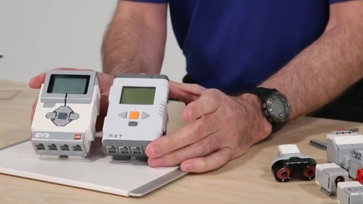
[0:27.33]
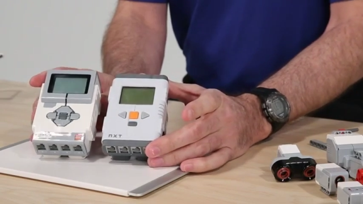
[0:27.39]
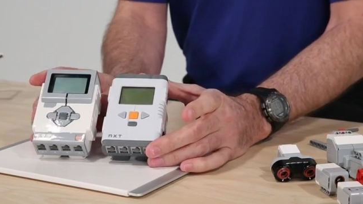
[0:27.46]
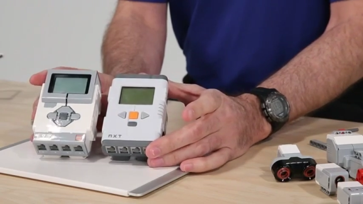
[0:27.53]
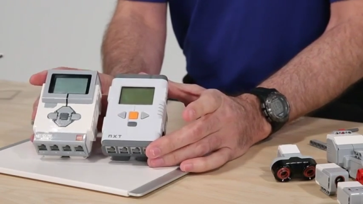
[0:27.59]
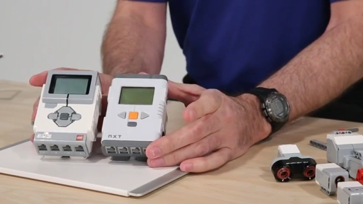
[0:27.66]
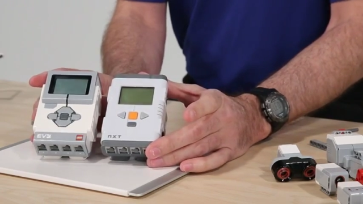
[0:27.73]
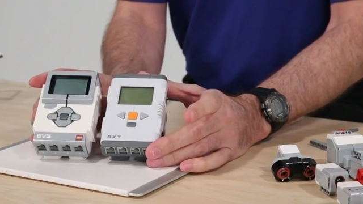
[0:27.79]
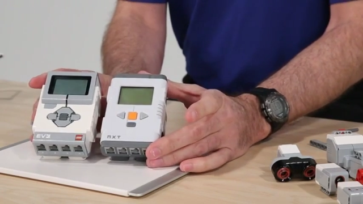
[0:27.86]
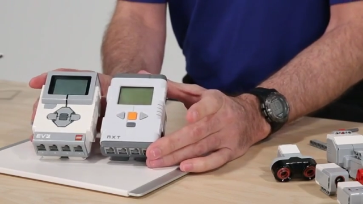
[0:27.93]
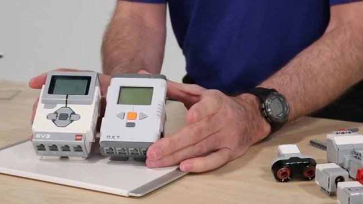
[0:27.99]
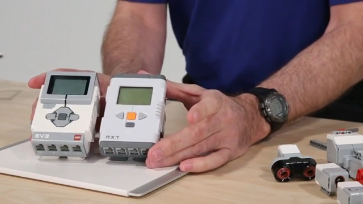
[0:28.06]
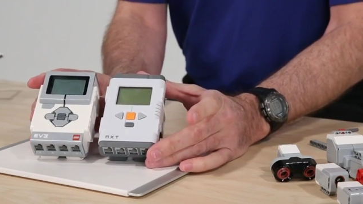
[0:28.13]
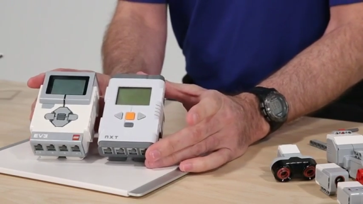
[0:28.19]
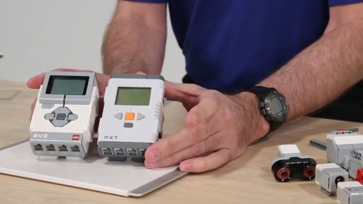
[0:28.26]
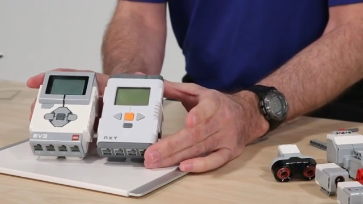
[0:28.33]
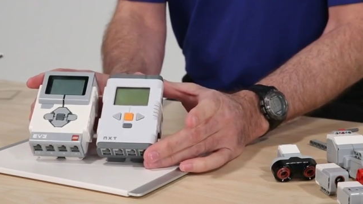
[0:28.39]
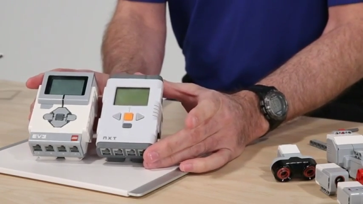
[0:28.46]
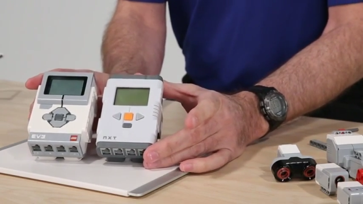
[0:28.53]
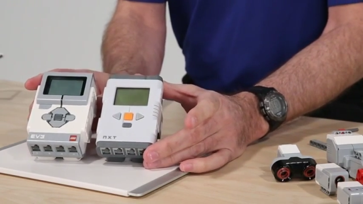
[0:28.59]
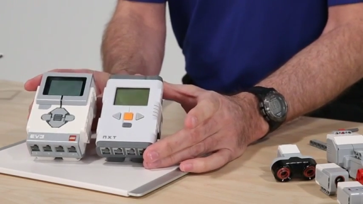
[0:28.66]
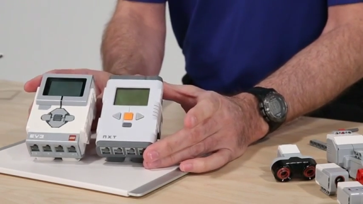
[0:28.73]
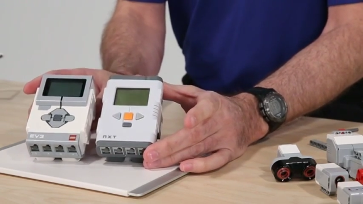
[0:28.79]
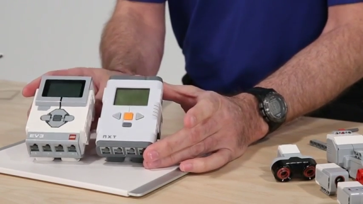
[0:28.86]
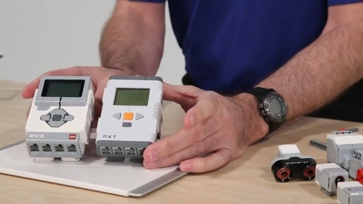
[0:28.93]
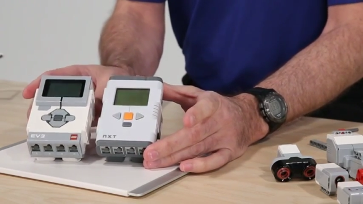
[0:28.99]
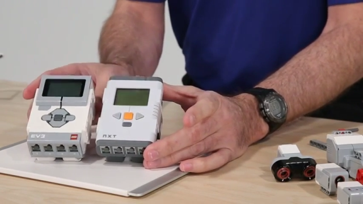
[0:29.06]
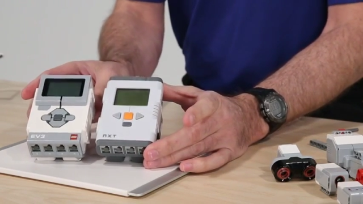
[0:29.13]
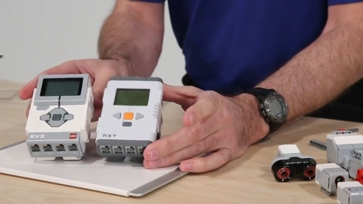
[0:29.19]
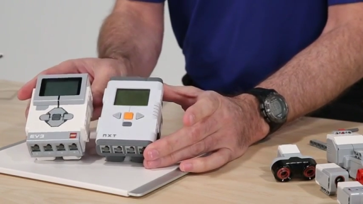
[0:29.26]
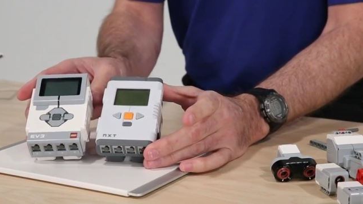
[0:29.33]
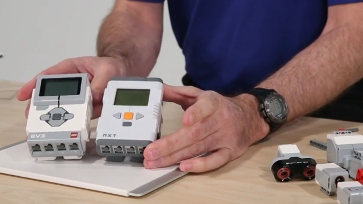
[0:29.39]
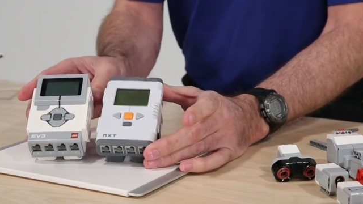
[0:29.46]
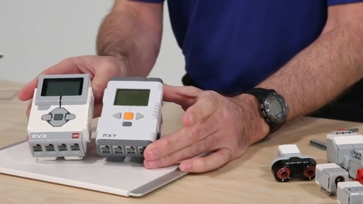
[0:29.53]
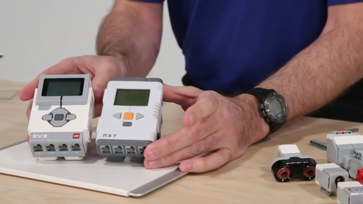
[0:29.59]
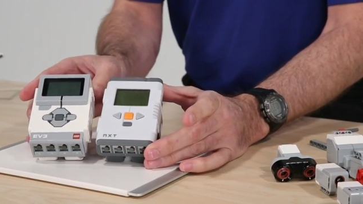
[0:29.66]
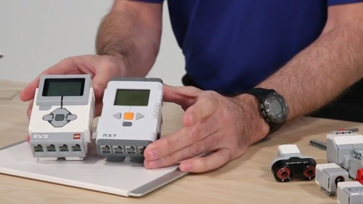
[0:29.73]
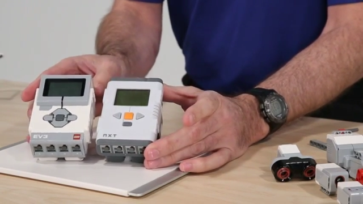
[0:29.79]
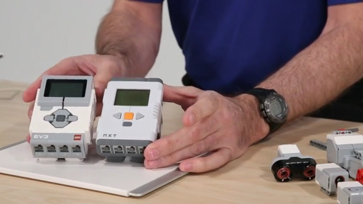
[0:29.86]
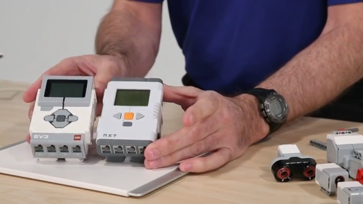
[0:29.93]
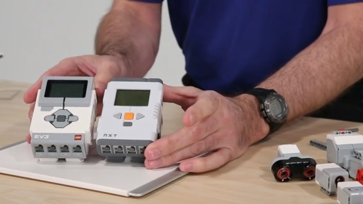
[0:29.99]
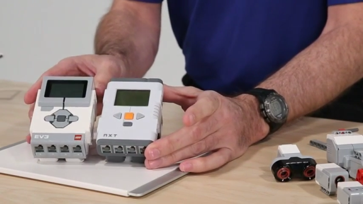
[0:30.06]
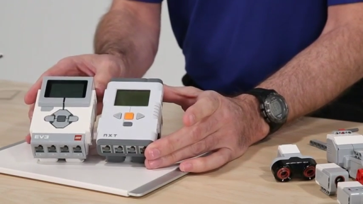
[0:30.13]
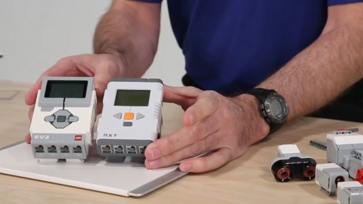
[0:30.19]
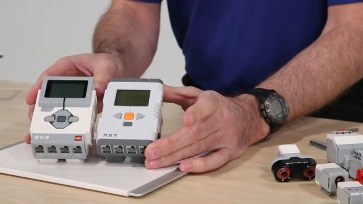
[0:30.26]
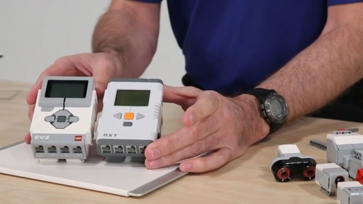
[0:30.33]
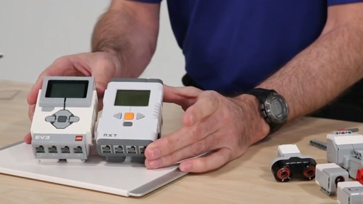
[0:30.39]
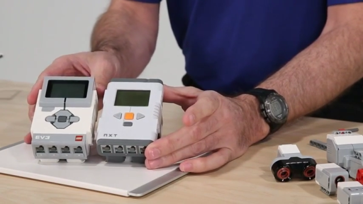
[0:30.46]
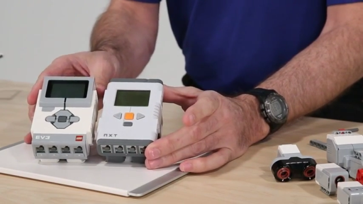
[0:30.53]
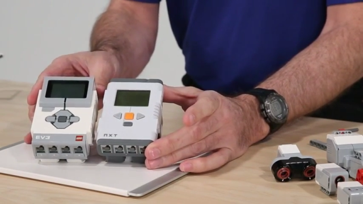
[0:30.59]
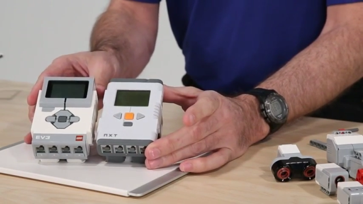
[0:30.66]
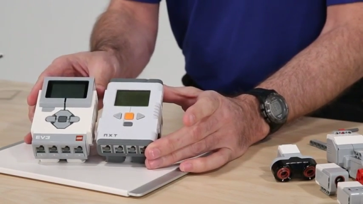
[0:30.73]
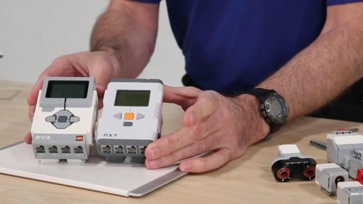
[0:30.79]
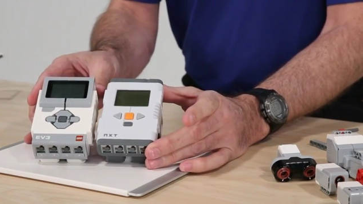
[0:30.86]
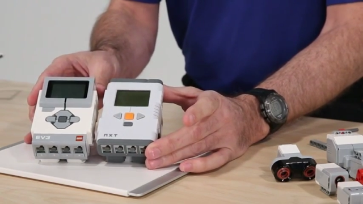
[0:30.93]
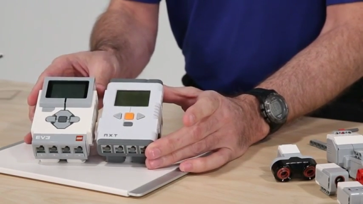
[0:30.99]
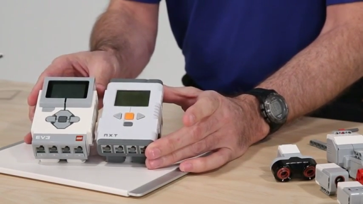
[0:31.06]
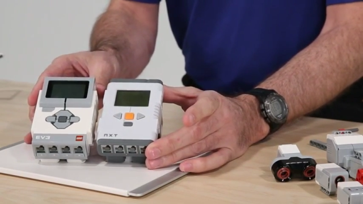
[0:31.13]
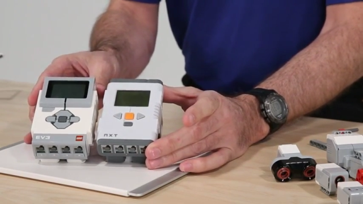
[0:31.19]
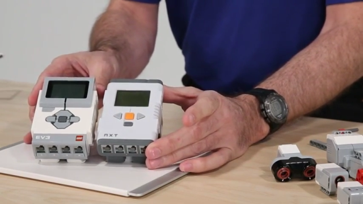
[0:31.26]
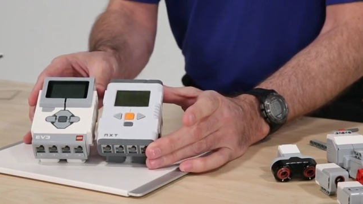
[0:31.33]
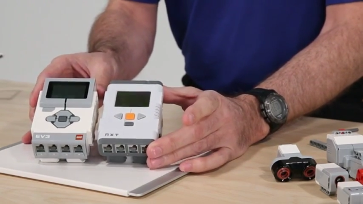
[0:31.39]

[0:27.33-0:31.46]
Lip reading: (no speaker visible)